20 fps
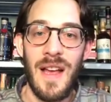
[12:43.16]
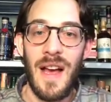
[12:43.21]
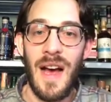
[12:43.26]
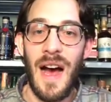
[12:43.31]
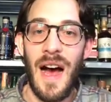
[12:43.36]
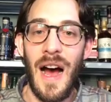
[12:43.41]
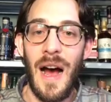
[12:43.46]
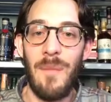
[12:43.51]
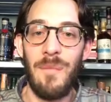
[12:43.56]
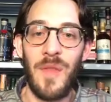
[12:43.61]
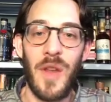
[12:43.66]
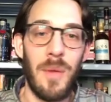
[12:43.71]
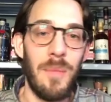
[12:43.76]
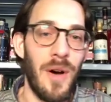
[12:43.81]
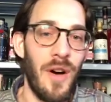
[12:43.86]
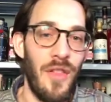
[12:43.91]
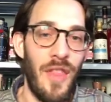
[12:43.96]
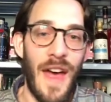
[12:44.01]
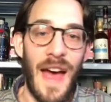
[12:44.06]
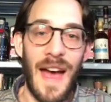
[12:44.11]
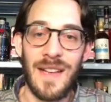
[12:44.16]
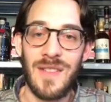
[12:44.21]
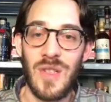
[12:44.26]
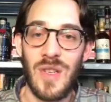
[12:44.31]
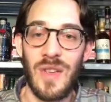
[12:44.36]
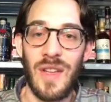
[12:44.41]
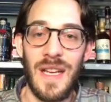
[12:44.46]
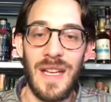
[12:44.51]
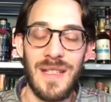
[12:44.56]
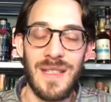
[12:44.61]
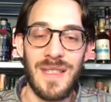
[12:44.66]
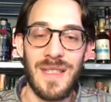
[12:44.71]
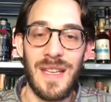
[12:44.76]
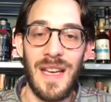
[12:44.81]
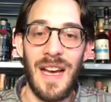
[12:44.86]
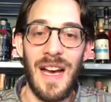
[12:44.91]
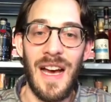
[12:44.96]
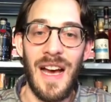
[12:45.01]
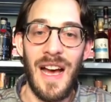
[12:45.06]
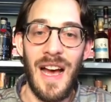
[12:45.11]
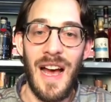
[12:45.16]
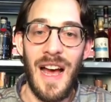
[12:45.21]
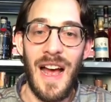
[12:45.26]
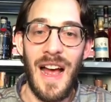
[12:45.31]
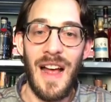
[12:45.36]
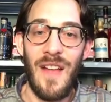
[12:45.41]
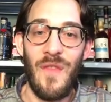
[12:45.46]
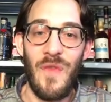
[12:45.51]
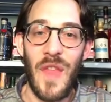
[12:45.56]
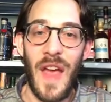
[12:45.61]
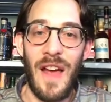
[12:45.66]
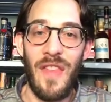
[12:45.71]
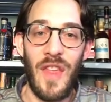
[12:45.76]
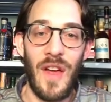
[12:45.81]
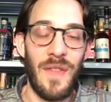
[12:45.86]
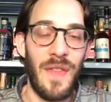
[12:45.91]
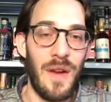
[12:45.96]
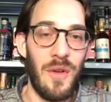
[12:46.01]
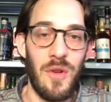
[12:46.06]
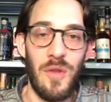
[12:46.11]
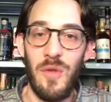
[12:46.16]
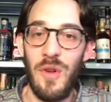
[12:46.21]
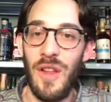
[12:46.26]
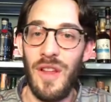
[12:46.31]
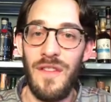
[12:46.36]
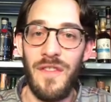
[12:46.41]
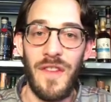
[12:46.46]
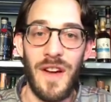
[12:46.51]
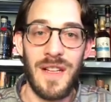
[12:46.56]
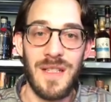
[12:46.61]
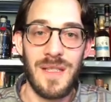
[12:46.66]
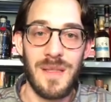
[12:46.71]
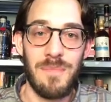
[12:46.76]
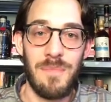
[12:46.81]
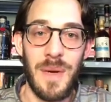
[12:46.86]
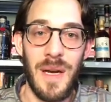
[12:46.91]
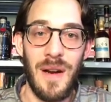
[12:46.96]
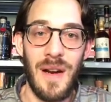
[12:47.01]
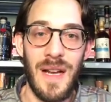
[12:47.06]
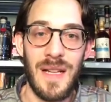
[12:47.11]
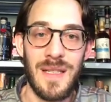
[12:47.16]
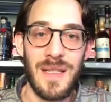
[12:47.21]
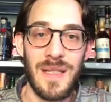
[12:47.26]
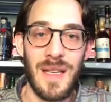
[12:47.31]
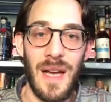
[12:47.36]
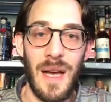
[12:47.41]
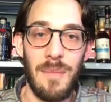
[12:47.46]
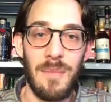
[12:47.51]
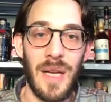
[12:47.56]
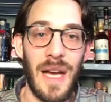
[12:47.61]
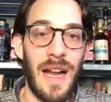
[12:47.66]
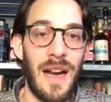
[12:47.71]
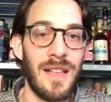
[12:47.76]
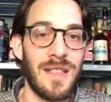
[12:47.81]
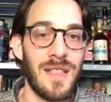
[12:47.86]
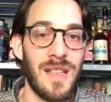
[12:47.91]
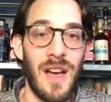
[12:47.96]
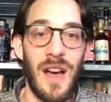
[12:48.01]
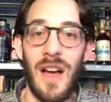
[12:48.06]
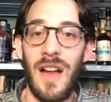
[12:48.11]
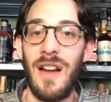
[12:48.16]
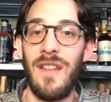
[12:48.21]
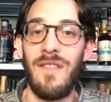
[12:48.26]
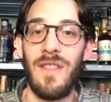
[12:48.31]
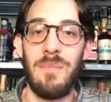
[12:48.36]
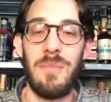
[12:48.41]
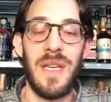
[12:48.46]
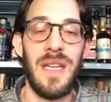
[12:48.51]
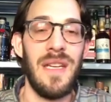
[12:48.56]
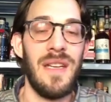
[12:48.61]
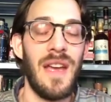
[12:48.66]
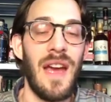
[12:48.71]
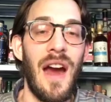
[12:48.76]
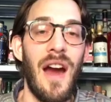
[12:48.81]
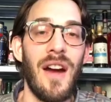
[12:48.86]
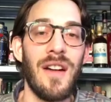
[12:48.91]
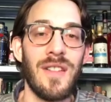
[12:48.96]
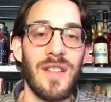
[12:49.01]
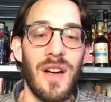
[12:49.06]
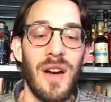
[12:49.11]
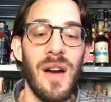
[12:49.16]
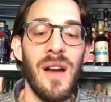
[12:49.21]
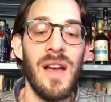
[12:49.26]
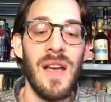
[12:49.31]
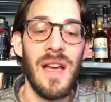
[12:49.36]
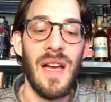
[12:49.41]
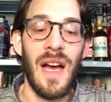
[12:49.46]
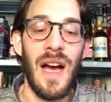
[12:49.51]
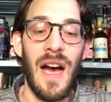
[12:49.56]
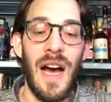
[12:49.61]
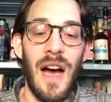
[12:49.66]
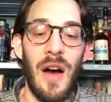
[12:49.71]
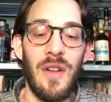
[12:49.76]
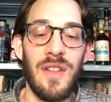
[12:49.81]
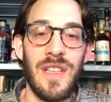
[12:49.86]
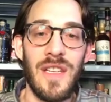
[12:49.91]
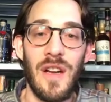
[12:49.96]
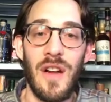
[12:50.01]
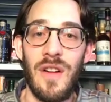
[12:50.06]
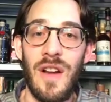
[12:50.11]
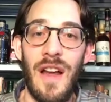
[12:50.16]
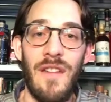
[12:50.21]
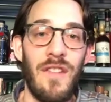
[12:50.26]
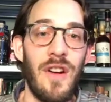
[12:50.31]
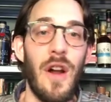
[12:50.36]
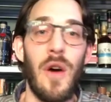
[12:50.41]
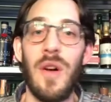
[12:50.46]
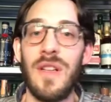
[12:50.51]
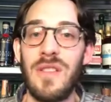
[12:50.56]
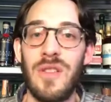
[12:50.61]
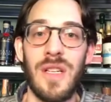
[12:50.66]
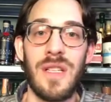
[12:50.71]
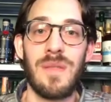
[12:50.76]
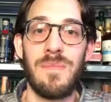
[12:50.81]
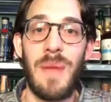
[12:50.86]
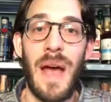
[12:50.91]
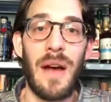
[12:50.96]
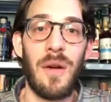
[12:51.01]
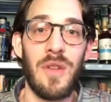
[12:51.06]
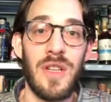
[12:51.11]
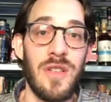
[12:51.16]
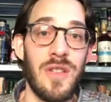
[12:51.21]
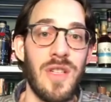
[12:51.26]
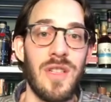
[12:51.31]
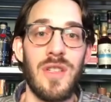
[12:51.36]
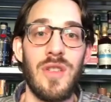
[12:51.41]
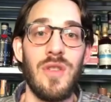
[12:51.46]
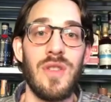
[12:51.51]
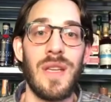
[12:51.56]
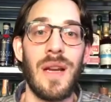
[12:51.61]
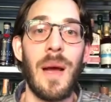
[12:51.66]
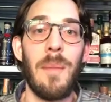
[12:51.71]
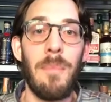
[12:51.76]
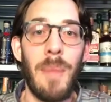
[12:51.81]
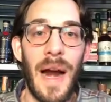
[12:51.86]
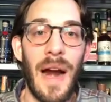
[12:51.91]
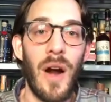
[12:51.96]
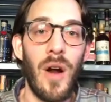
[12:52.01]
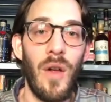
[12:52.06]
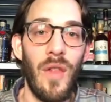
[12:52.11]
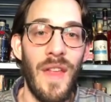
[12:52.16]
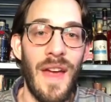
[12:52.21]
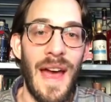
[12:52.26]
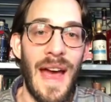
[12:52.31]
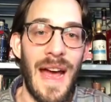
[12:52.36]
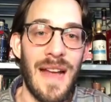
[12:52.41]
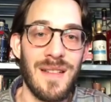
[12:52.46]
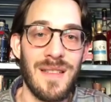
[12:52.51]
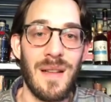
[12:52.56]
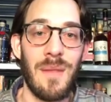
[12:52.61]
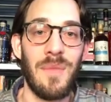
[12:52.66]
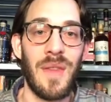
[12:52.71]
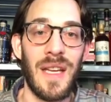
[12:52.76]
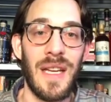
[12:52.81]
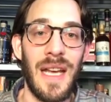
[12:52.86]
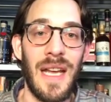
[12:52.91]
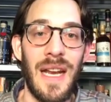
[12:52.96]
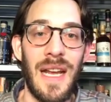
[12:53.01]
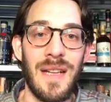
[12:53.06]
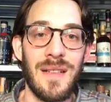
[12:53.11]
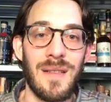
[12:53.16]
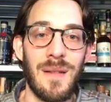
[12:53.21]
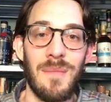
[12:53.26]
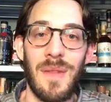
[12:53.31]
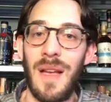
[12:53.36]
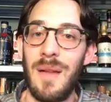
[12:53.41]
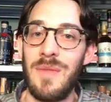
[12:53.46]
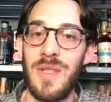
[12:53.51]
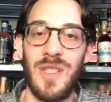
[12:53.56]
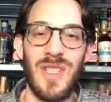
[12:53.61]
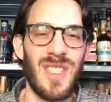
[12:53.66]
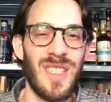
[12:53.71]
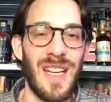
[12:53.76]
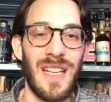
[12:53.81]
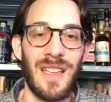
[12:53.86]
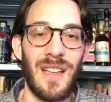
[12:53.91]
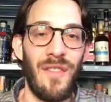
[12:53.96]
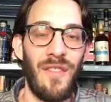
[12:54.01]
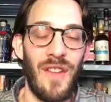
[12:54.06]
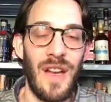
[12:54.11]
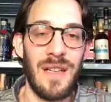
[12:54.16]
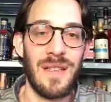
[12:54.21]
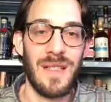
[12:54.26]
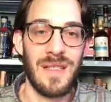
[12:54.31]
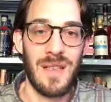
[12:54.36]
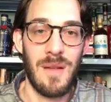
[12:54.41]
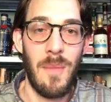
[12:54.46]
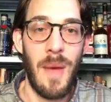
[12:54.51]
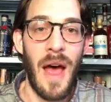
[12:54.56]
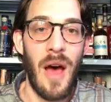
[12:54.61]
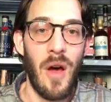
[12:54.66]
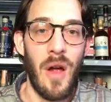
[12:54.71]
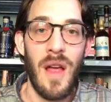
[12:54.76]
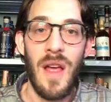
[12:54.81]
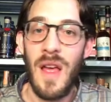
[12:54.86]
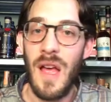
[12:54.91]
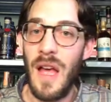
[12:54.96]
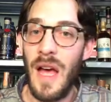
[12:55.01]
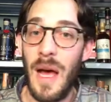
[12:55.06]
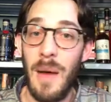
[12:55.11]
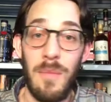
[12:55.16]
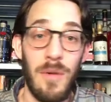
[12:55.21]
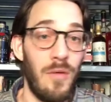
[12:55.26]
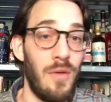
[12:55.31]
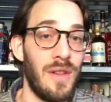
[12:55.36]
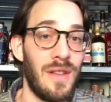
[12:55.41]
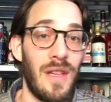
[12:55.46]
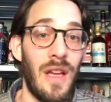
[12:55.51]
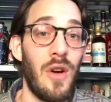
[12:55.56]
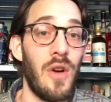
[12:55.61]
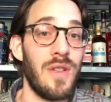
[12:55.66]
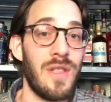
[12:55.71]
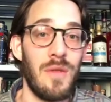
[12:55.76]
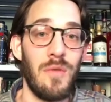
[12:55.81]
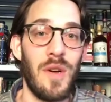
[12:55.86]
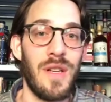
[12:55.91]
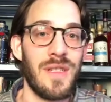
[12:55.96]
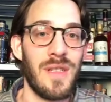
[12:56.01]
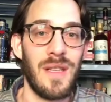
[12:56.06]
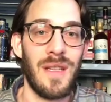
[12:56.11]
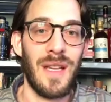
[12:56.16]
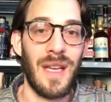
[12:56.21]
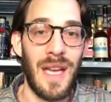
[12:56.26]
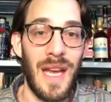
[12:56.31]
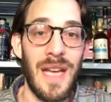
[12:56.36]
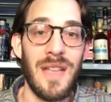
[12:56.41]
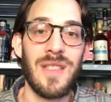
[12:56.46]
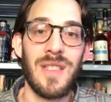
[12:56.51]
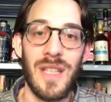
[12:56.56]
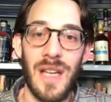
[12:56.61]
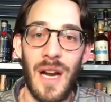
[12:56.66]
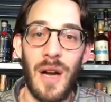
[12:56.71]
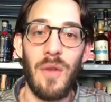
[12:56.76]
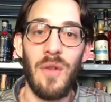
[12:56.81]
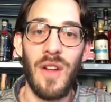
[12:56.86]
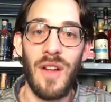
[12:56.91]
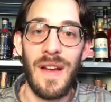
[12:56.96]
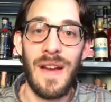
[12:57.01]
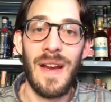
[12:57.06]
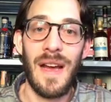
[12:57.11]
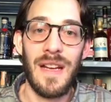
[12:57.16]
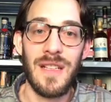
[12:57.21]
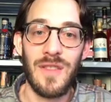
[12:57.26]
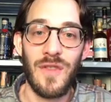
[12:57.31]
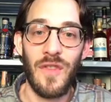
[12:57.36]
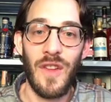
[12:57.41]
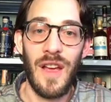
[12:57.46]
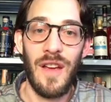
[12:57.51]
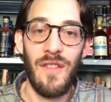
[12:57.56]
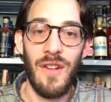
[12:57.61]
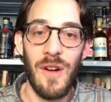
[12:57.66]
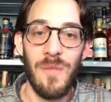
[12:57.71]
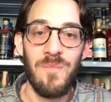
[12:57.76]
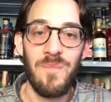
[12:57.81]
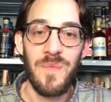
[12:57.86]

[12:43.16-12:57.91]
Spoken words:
They're both excellent. I thought they were really fun spirits. Got a ton of the peat character. Never know what to expect when you're just using a barrel that has something in it. Sometimes you just get the faintest amount, but with those it wasn't the case. You got a really nice flavor.